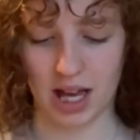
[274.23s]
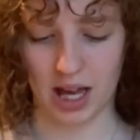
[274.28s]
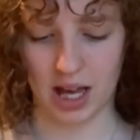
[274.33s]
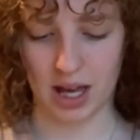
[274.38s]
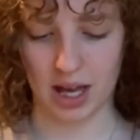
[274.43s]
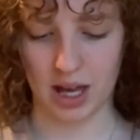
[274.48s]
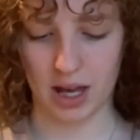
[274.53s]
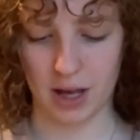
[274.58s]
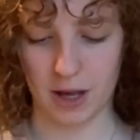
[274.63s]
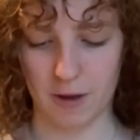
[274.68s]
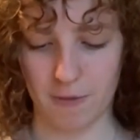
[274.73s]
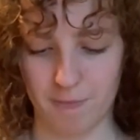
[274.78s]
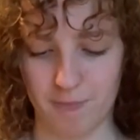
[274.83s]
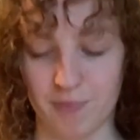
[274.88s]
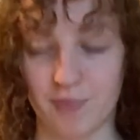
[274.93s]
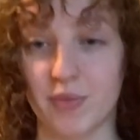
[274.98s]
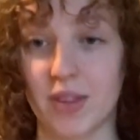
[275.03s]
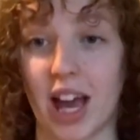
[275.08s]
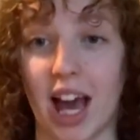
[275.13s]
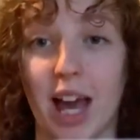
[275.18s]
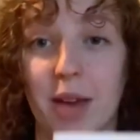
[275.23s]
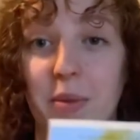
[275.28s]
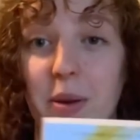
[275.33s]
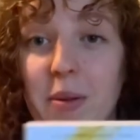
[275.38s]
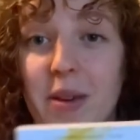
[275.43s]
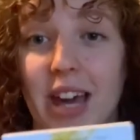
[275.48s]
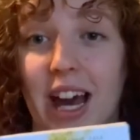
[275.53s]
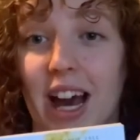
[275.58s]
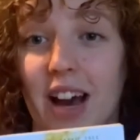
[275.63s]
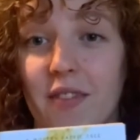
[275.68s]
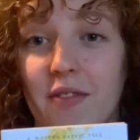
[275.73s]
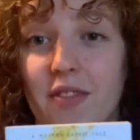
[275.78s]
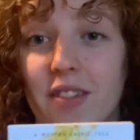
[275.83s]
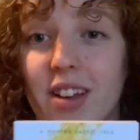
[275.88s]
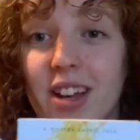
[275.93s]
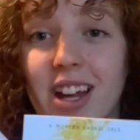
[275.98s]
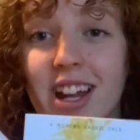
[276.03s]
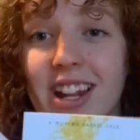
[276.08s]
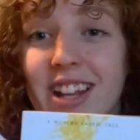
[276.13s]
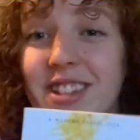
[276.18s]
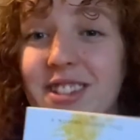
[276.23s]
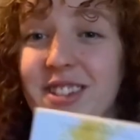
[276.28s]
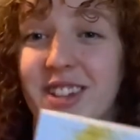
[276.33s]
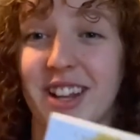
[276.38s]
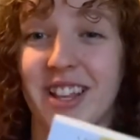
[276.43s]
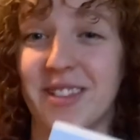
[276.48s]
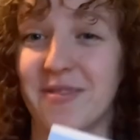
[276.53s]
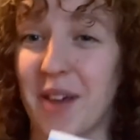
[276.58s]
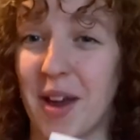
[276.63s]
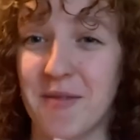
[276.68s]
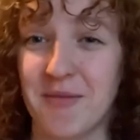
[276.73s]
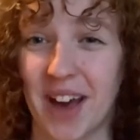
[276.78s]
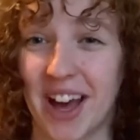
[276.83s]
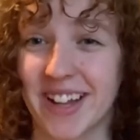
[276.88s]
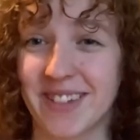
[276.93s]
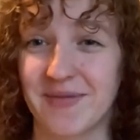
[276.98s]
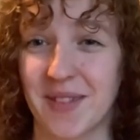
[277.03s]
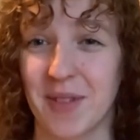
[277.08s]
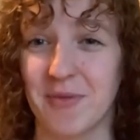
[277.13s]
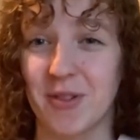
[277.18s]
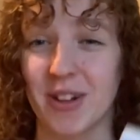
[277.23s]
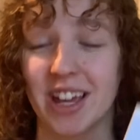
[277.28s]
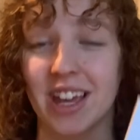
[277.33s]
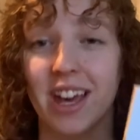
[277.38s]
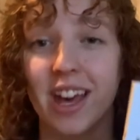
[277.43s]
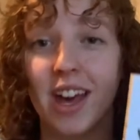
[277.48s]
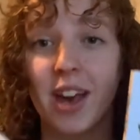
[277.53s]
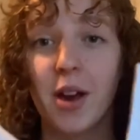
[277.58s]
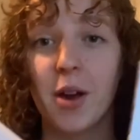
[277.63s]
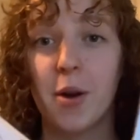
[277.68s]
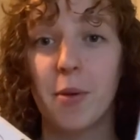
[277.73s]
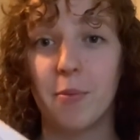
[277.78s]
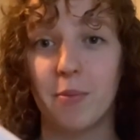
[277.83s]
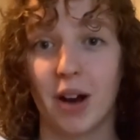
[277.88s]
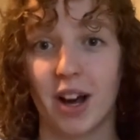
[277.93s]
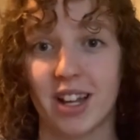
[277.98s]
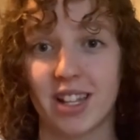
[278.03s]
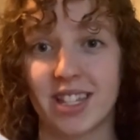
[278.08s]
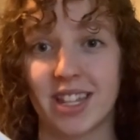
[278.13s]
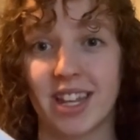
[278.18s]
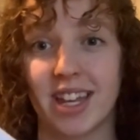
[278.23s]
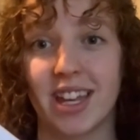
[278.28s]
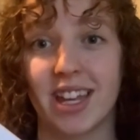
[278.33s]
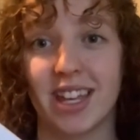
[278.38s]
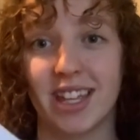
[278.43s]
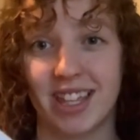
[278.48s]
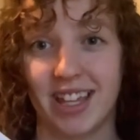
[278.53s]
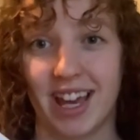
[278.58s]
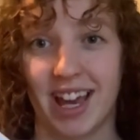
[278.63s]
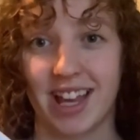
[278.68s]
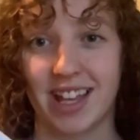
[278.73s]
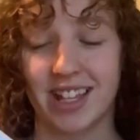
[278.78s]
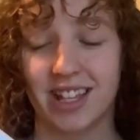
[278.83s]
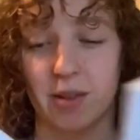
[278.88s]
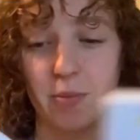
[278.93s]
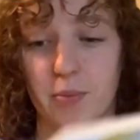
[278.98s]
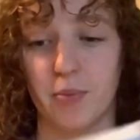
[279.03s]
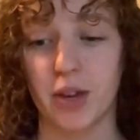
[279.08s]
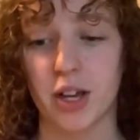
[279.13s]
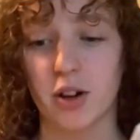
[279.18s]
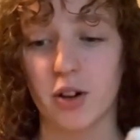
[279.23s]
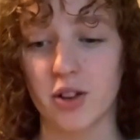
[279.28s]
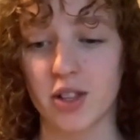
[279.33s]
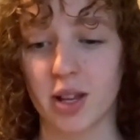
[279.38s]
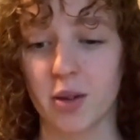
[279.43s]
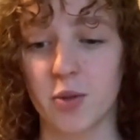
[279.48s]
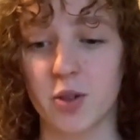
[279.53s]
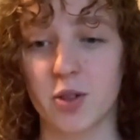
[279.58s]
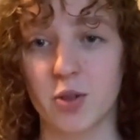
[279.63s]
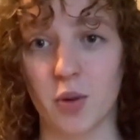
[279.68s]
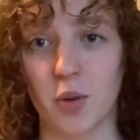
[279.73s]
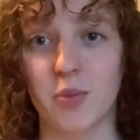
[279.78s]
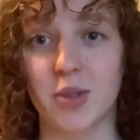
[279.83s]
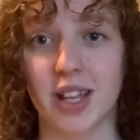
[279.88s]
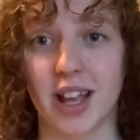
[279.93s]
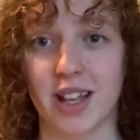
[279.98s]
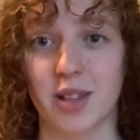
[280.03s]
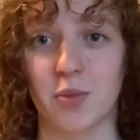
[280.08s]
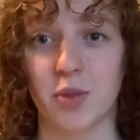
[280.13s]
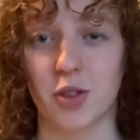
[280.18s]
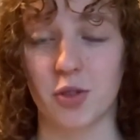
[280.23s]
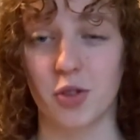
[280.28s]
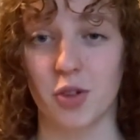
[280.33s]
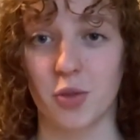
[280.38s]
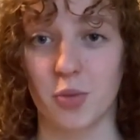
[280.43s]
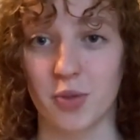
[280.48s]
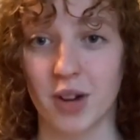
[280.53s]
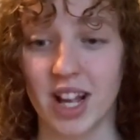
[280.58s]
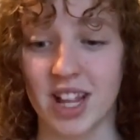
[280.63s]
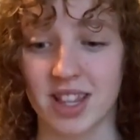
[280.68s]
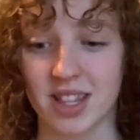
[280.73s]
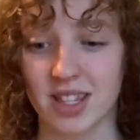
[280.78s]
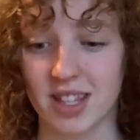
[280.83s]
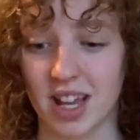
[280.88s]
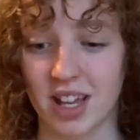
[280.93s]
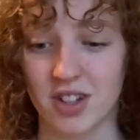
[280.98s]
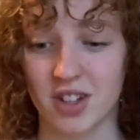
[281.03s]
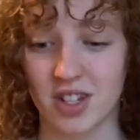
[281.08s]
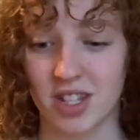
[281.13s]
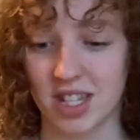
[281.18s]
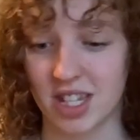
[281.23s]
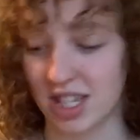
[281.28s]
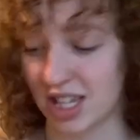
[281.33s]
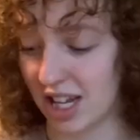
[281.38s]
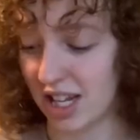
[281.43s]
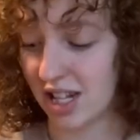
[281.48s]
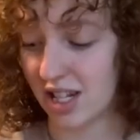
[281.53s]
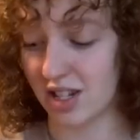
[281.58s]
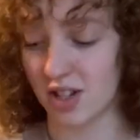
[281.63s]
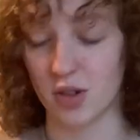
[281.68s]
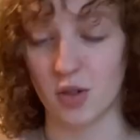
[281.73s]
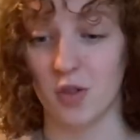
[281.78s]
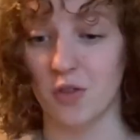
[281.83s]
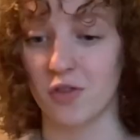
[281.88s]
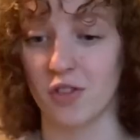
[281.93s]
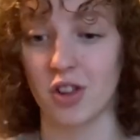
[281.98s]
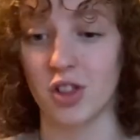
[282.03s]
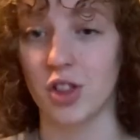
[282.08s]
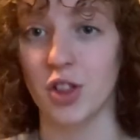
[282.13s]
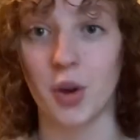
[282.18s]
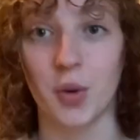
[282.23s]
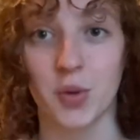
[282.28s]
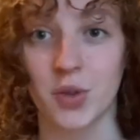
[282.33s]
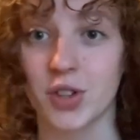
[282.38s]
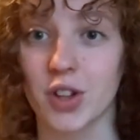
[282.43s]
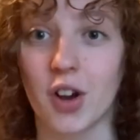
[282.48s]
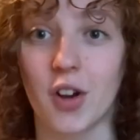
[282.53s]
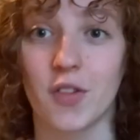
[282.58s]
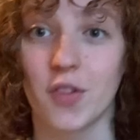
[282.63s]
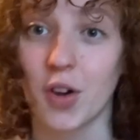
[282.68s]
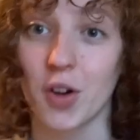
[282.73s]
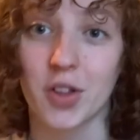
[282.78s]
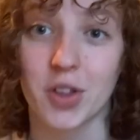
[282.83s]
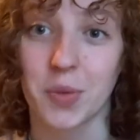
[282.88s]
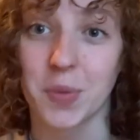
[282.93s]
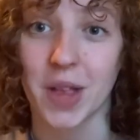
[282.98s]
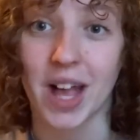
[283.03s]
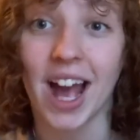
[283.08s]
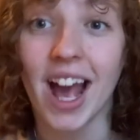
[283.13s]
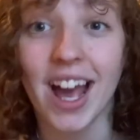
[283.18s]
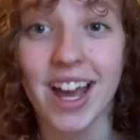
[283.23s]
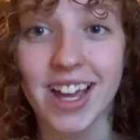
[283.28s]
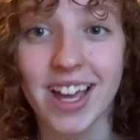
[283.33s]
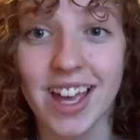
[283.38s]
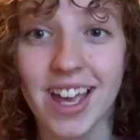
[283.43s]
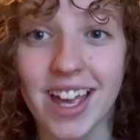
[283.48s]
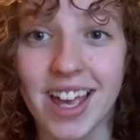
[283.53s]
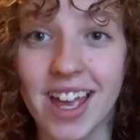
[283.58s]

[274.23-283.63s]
I maybe have, and it's just my bad memory, but yes, because I was so obsessed with The Crow Prince, I just decided to go for a load of Holly Black.